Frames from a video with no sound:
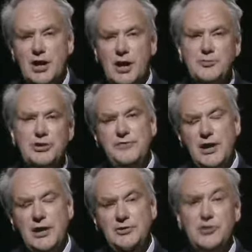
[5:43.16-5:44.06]
are pretty
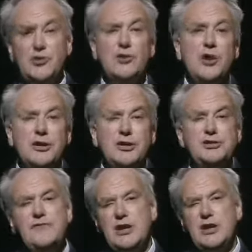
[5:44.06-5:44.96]
faint, and you're not going to
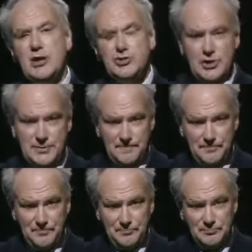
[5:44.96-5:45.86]
see very much on it.
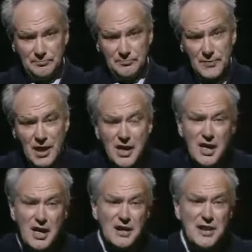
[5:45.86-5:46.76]

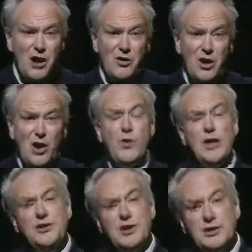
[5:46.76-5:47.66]
Now,
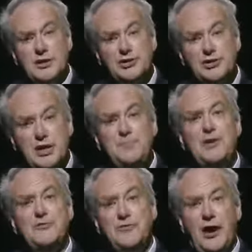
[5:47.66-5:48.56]
when Uranus had
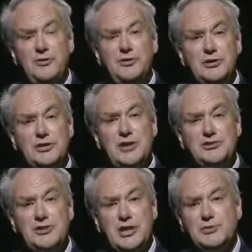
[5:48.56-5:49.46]
been found, and as I
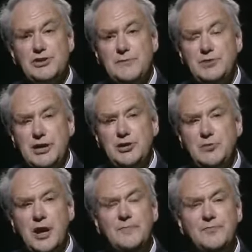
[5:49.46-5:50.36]
say, this was
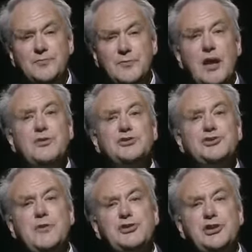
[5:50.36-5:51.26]
1781, the
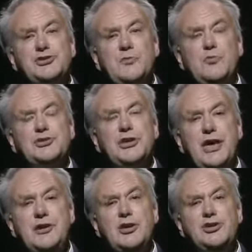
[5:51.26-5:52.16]
solar system was
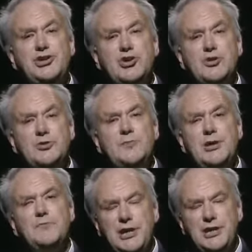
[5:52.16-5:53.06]
again assumed to be
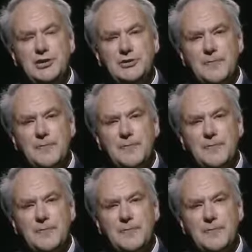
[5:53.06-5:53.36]
complete.